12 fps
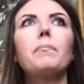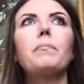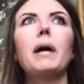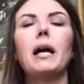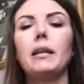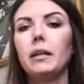
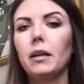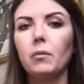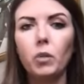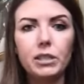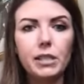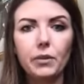depending on
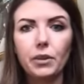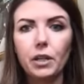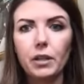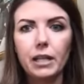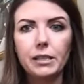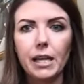what's out
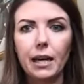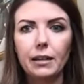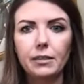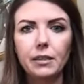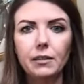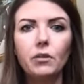there that's
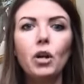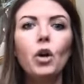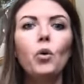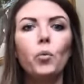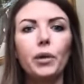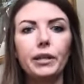active,
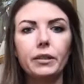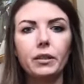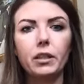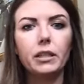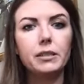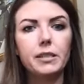we can
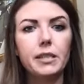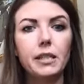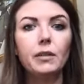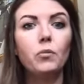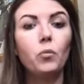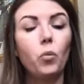look and
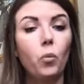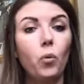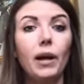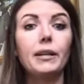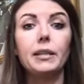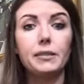see
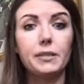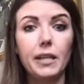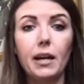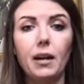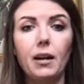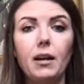what is
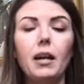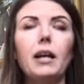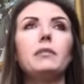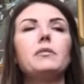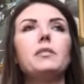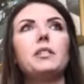there.
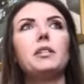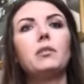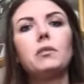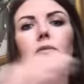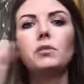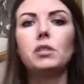And
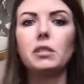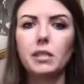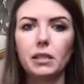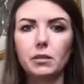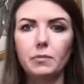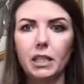0 to
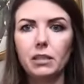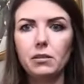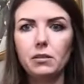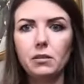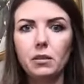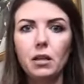6
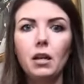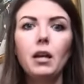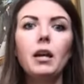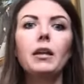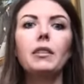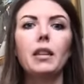months,
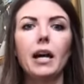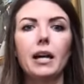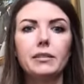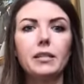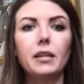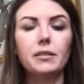
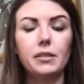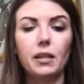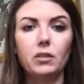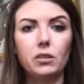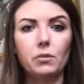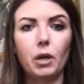that's a
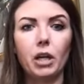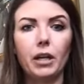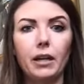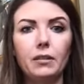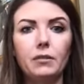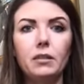seller's
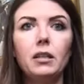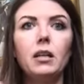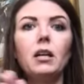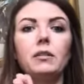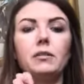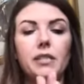market.
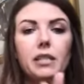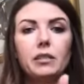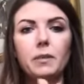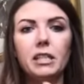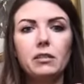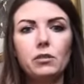
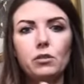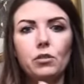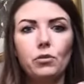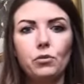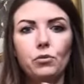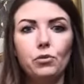6
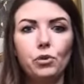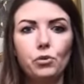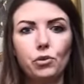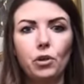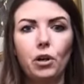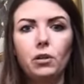months,
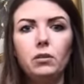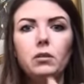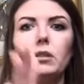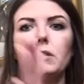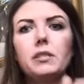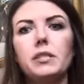neutral.
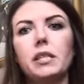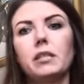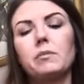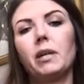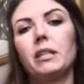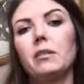
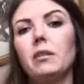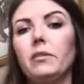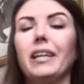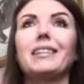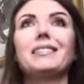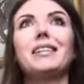6 months,
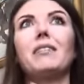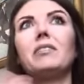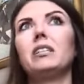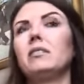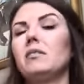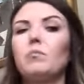like
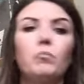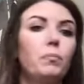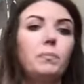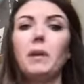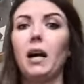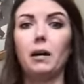7
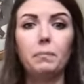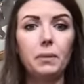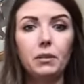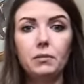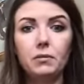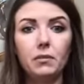up,
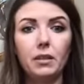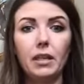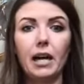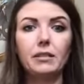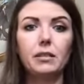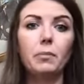
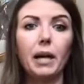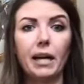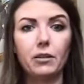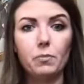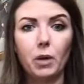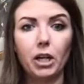that's a buyer's